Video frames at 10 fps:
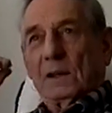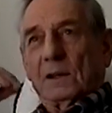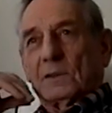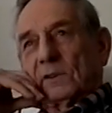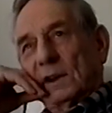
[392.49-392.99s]

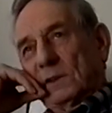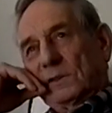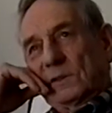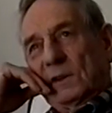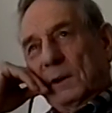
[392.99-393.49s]
sticks
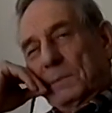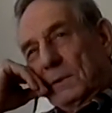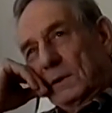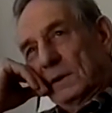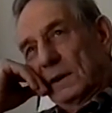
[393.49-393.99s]
to step
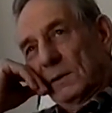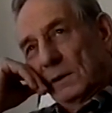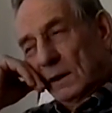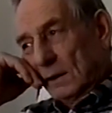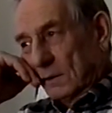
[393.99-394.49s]
on,
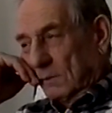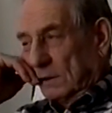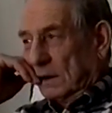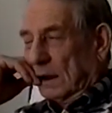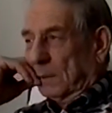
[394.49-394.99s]
and
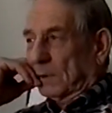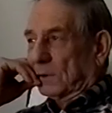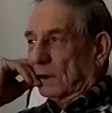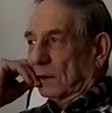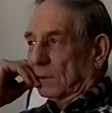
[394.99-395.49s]
we'd climb a
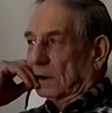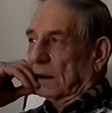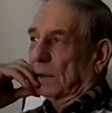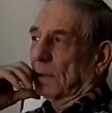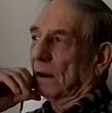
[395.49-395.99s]
tree, and we'd
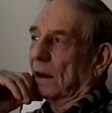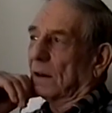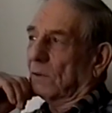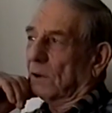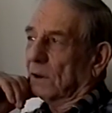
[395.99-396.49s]
climb. They had a lot
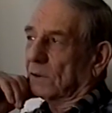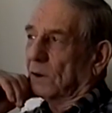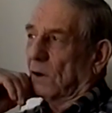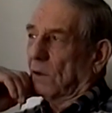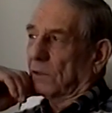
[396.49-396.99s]
of real
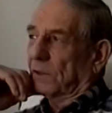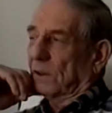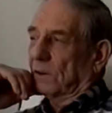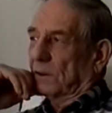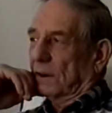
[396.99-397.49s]
tall,
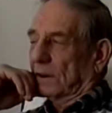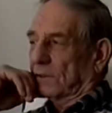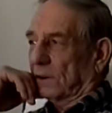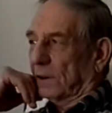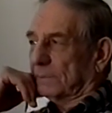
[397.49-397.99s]
thin trees
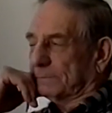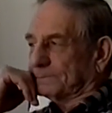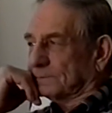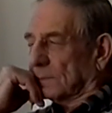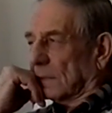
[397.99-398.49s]
there.
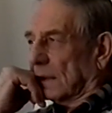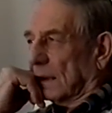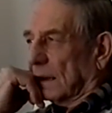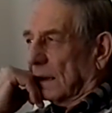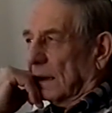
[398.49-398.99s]

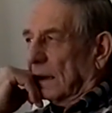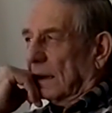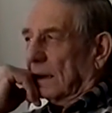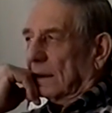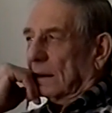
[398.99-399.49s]

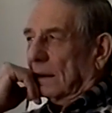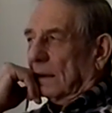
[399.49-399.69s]
And